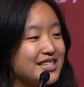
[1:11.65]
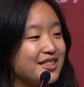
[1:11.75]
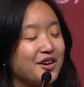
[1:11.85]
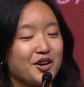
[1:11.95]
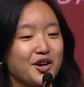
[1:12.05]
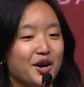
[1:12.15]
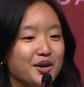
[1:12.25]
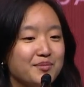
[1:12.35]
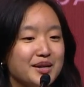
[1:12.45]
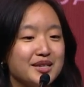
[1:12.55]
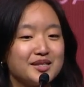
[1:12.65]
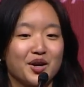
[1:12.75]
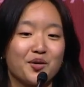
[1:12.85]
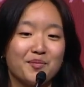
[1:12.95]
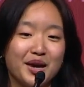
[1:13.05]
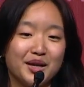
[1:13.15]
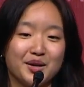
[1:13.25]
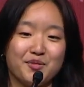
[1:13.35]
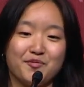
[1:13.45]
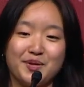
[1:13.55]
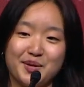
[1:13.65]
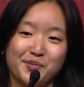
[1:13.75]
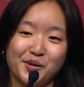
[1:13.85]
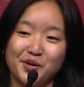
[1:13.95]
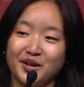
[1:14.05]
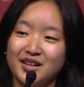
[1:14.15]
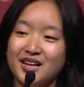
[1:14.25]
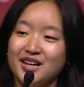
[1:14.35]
and their economies are made up of people